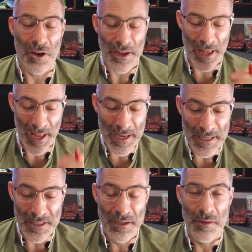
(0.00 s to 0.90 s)
I
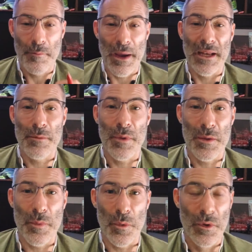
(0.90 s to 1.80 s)
hate banning
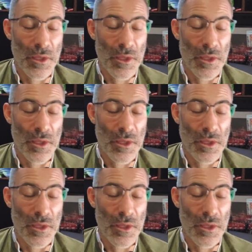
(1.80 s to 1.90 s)
people.